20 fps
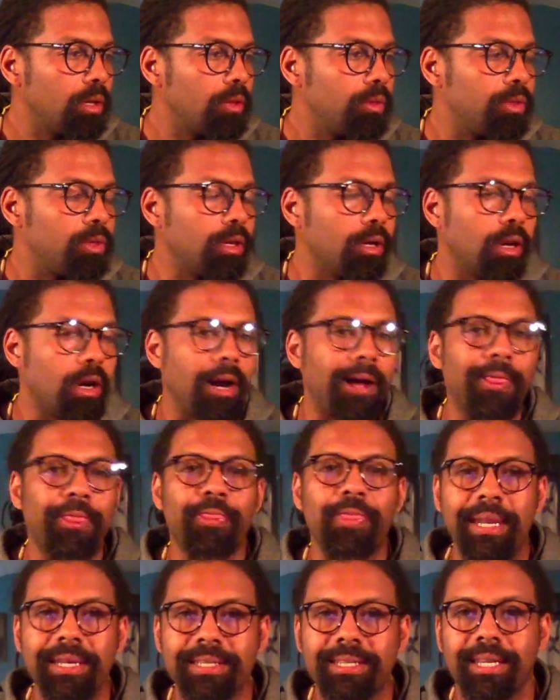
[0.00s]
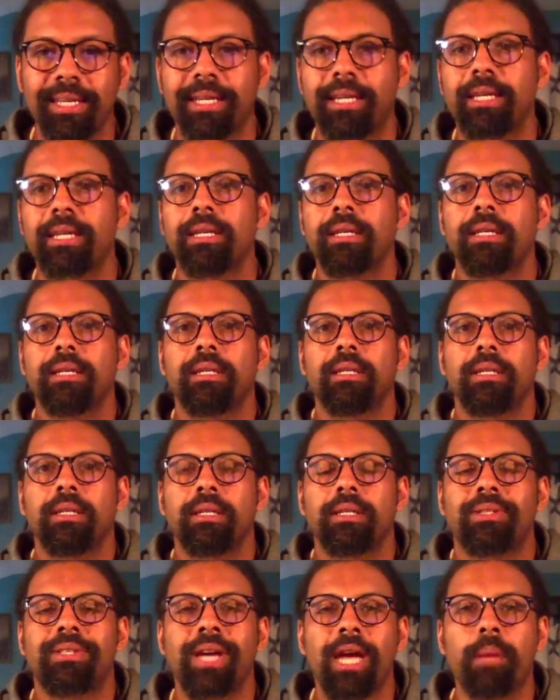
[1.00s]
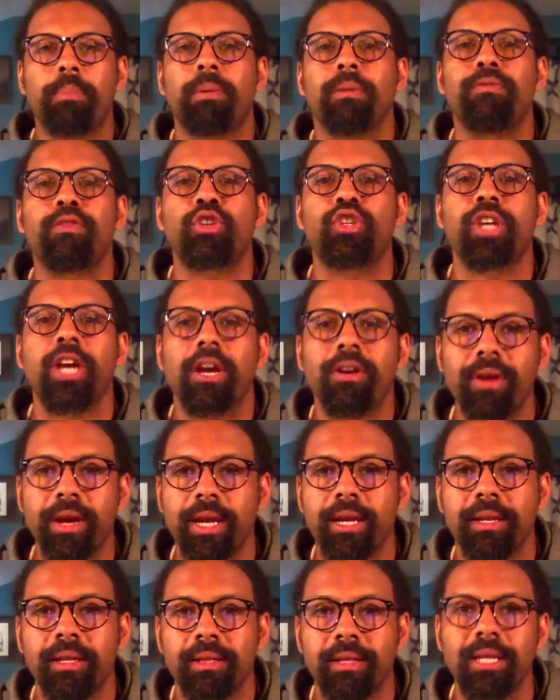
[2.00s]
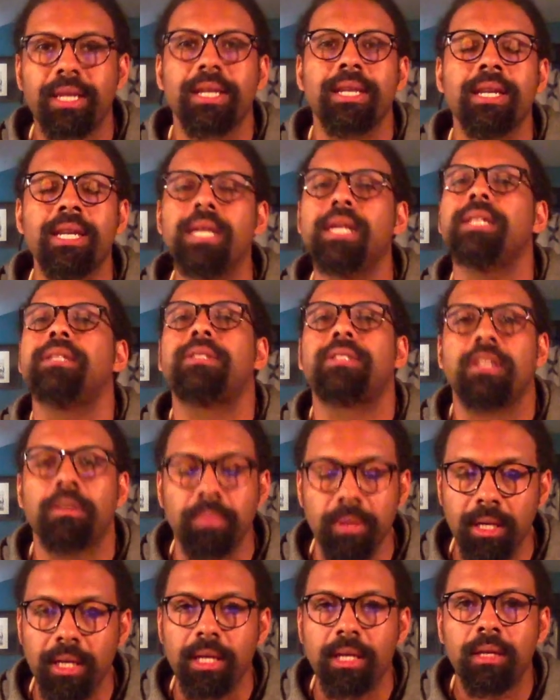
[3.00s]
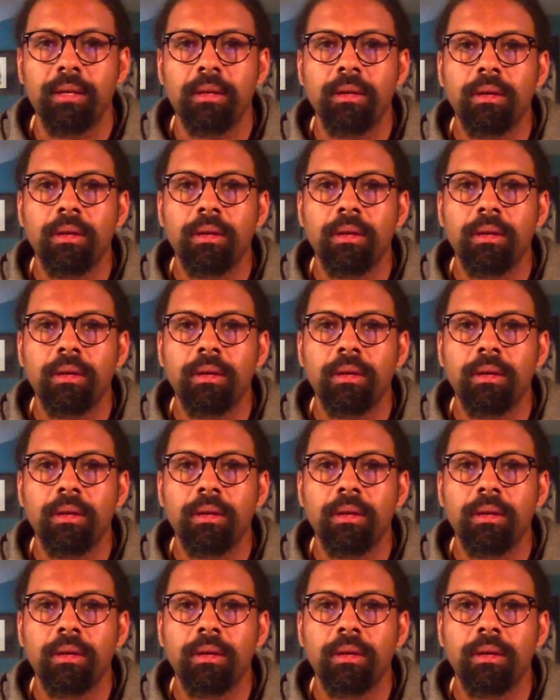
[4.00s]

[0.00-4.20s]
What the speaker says: the authentic type of sharing that it needs to be,